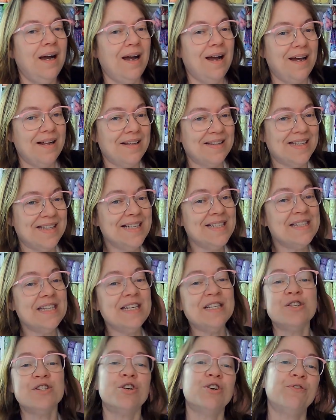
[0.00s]
This
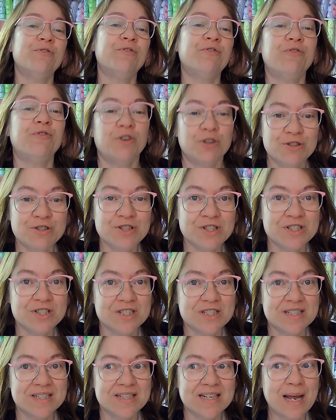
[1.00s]
is her
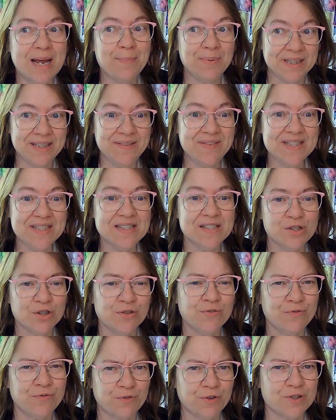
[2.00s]
first, I believe this is her
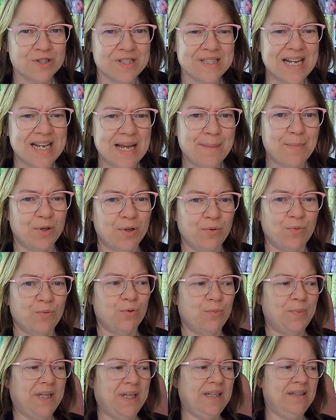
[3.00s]
first
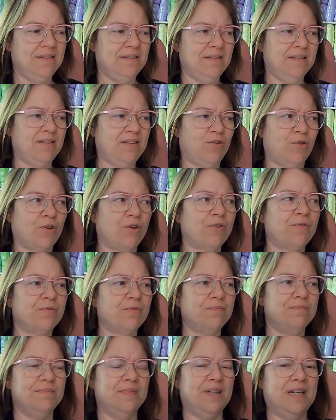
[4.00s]
amigurumi, or her,
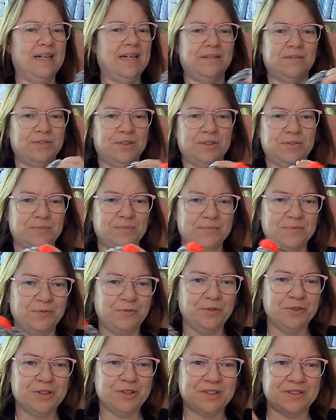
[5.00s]
I don't know,
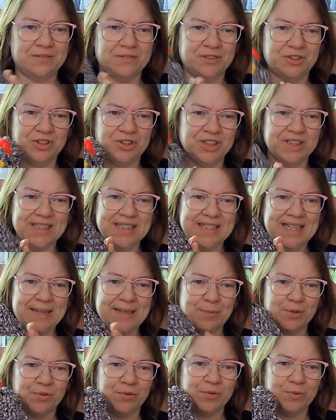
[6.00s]
first chicken
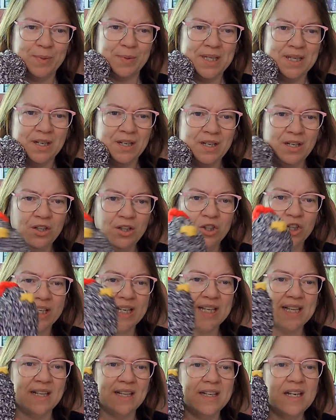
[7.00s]
amigurumi. Look
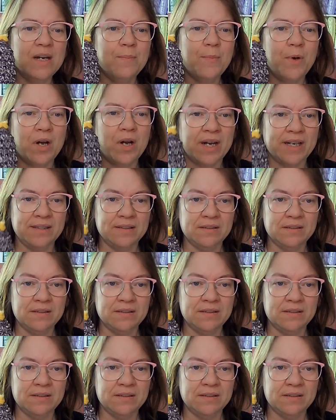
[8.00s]
at, come on.